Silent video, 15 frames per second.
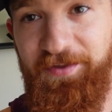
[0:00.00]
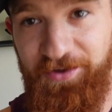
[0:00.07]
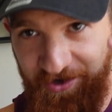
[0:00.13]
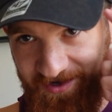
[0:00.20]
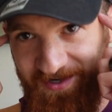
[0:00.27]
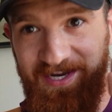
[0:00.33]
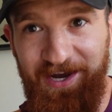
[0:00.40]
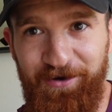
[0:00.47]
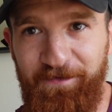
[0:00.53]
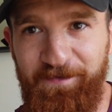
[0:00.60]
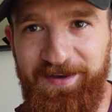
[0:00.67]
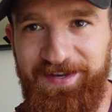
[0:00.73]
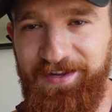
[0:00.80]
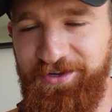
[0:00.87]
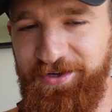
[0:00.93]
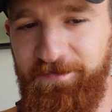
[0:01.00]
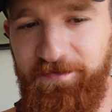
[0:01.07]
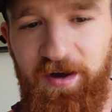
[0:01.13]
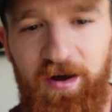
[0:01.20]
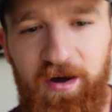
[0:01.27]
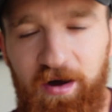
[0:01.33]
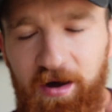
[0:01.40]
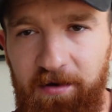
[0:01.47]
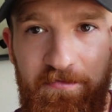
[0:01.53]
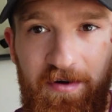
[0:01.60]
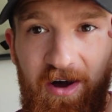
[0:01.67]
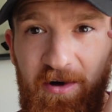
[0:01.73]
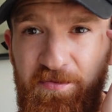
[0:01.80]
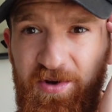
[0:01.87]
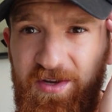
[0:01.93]
You can tell I've been to the gym.
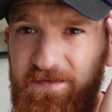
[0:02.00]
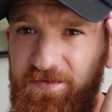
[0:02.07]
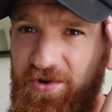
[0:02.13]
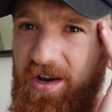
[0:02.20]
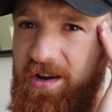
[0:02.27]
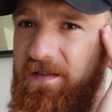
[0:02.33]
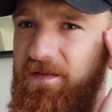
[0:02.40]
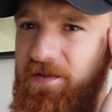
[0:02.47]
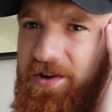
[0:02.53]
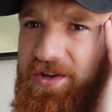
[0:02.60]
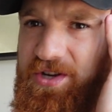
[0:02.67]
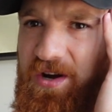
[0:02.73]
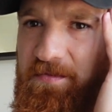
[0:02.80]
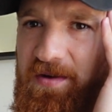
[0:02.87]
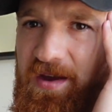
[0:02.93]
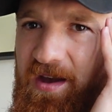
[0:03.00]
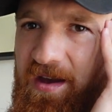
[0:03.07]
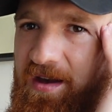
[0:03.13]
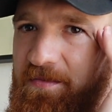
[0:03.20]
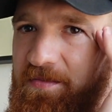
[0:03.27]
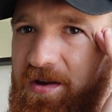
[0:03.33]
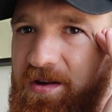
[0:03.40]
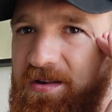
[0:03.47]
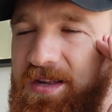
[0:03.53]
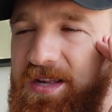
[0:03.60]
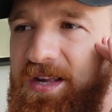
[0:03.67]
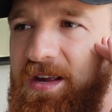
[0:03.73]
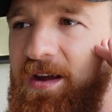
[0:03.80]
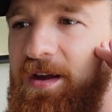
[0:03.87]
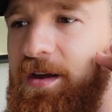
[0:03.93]
I'll put some training footage up here
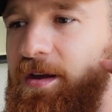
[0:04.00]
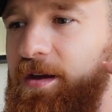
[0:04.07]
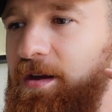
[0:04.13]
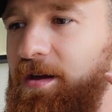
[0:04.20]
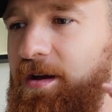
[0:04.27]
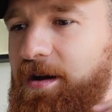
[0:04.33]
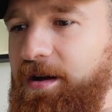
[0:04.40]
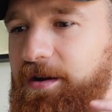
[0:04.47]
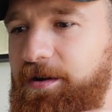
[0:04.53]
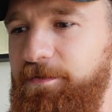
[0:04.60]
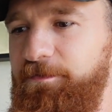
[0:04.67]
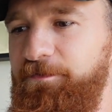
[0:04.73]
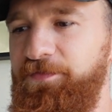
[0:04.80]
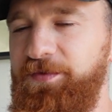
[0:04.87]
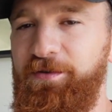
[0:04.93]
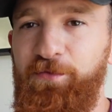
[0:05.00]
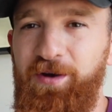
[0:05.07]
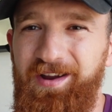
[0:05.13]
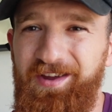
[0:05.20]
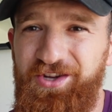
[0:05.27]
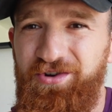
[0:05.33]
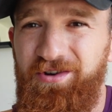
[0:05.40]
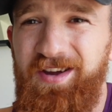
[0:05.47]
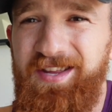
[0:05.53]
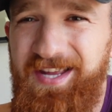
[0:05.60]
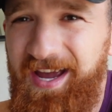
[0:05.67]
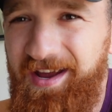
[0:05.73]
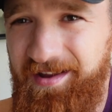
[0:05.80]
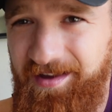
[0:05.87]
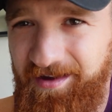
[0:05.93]
because, well, I tried
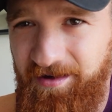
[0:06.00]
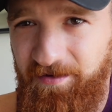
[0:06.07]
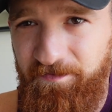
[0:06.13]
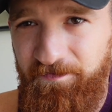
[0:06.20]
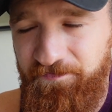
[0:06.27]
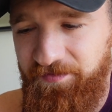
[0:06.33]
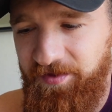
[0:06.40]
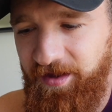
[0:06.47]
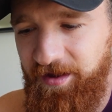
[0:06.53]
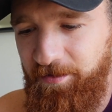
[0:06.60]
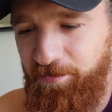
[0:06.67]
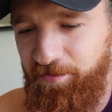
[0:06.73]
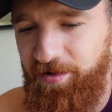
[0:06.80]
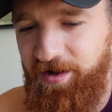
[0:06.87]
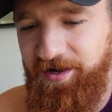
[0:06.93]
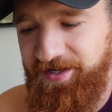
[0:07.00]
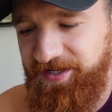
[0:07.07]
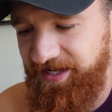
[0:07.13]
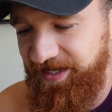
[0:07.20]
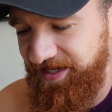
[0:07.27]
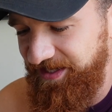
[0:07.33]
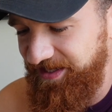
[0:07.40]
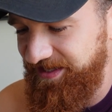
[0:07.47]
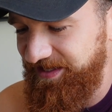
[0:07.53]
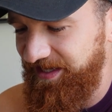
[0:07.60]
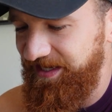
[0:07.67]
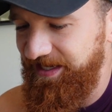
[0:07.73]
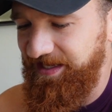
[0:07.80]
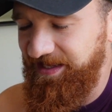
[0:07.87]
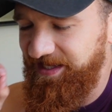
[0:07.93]
to edit it, but it is
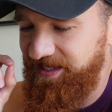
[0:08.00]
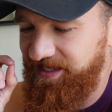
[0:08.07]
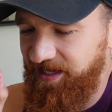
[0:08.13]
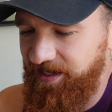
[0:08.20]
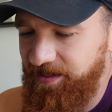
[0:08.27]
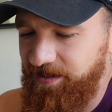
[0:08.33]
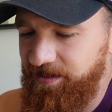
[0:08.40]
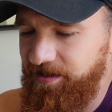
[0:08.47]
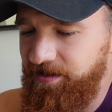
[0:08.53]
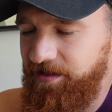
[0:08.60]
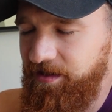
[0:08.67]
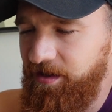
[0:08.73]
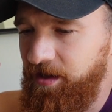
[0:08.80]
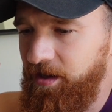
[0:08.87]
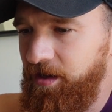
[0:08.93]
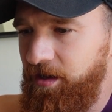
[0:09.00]
insanely,